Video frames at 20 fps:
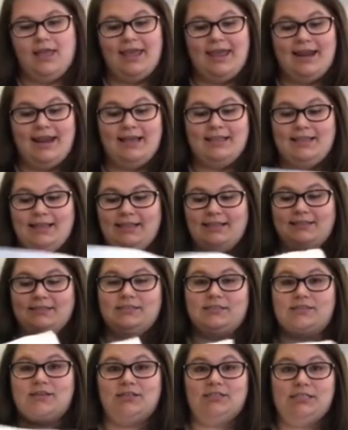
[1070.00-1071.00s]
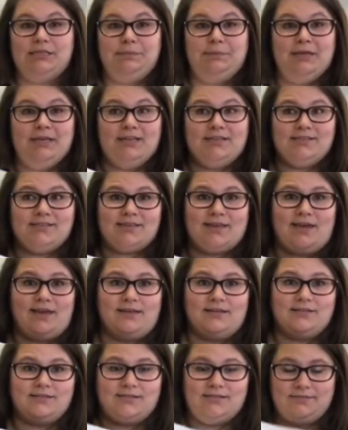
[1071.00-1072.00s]
And I think this is on DPNs,
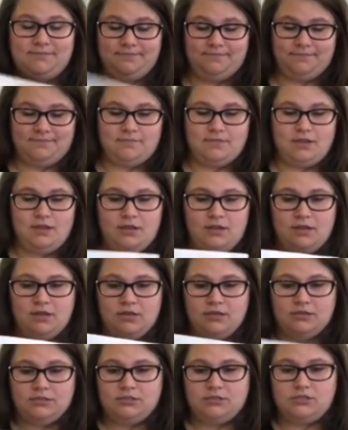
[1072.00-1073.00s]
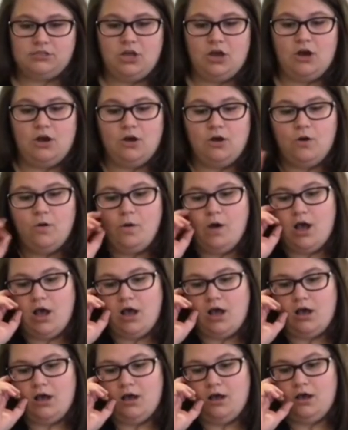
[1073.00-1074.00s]
guys. So,
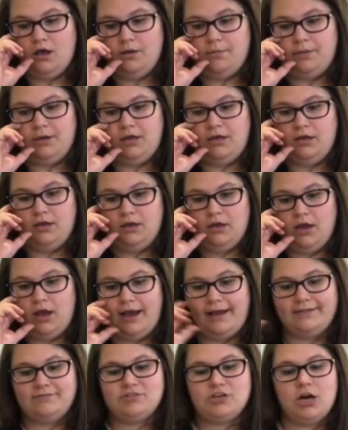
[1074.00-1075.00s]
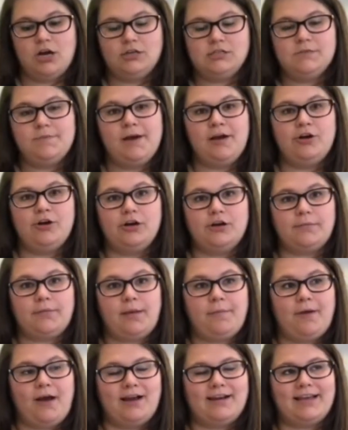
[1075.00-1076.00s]
I've talked about her in my
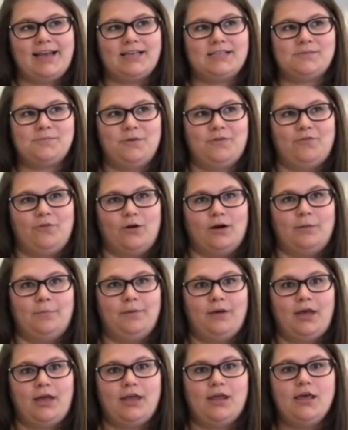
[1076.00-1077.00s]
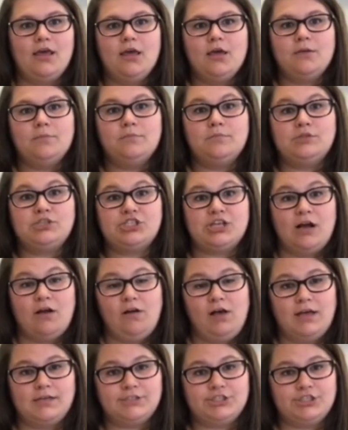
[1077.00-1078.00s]
podcast before, but Michelle
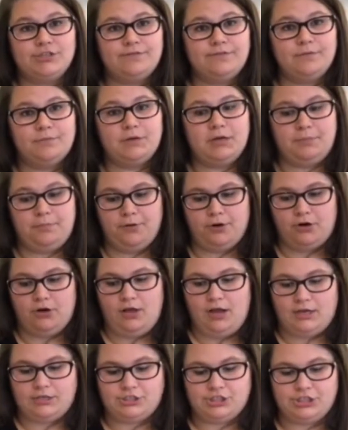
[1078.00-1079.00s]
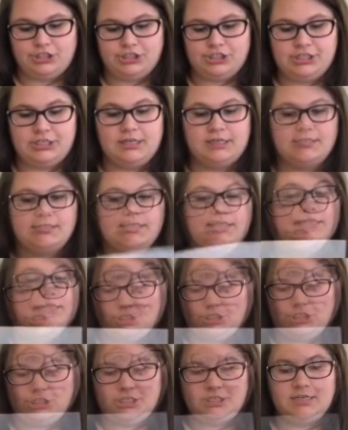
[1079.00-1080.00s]
Hunter from Knit Pearl Hunter, she does
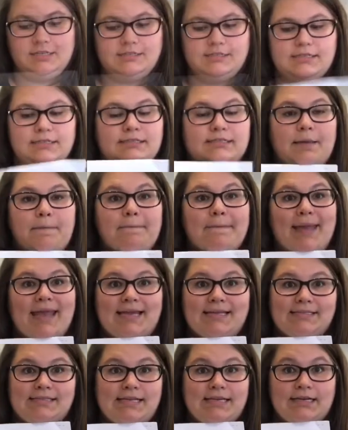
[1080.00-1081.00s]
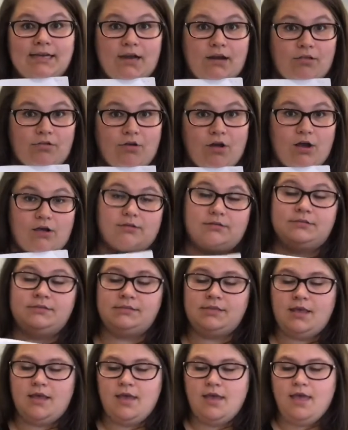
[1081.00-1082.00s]
these amazing knit-alongs.